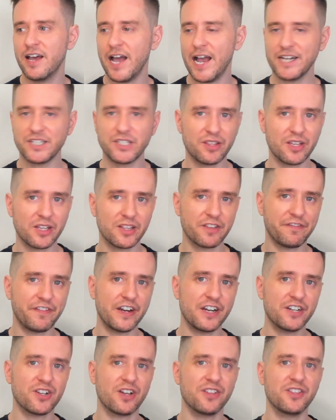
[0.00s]
I actually think the
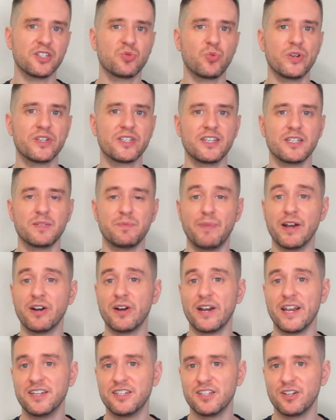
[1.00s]
finish on this whiskey is
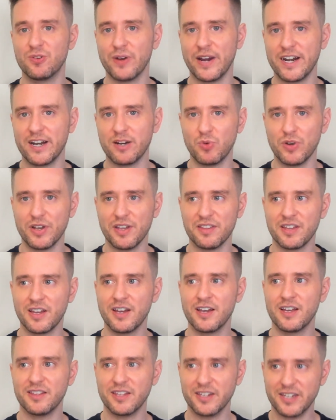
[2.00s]
better integrated with
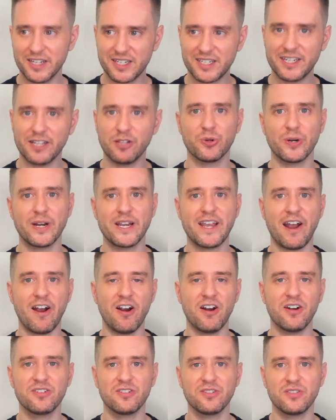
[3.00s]
the distillery
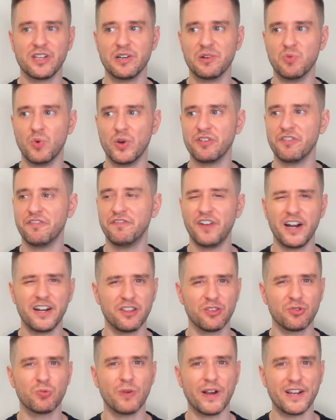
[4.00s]
character than what you'll find
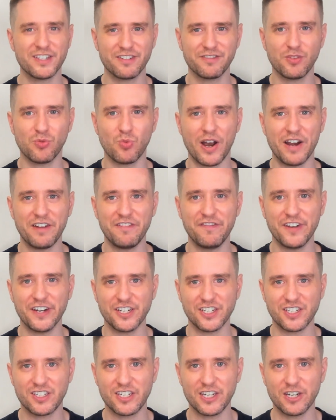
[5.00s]
in the rest of the wine
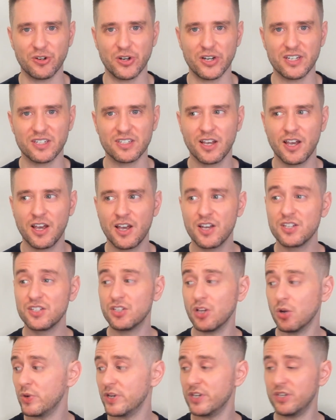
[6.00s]
finish series.
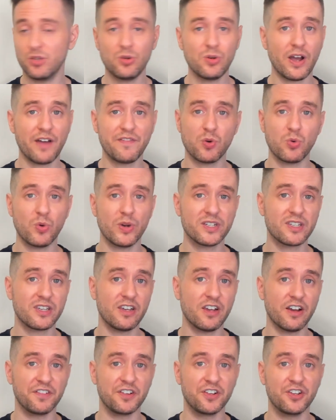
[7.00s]
So we do have a
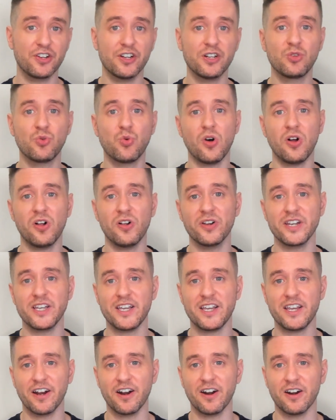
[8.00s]
whiskey of good quality
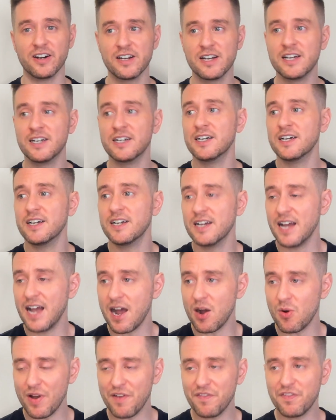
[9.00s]
here.
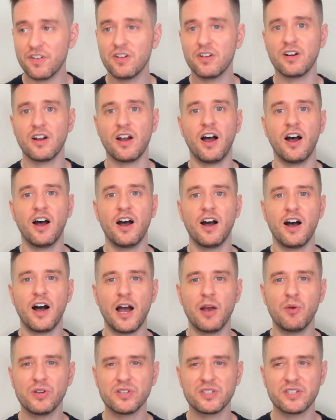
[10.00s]
However, uh,
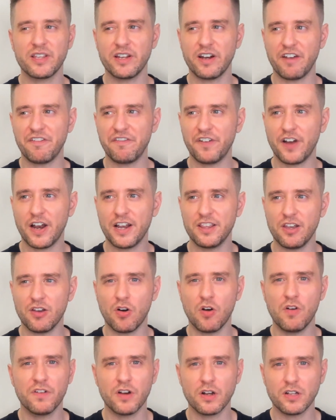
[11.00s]
I will say that I find the
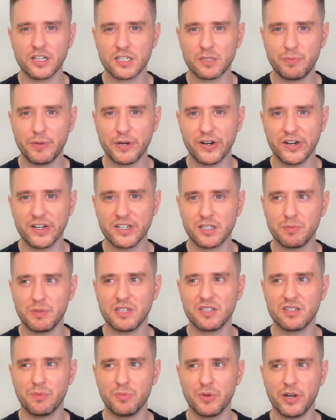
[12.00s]
overall experience to be
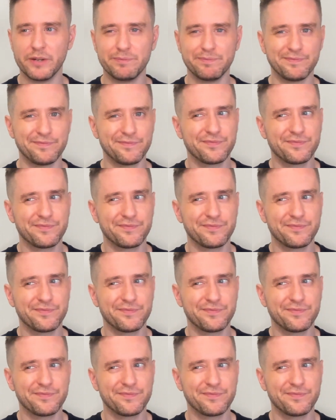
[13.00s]
somewhat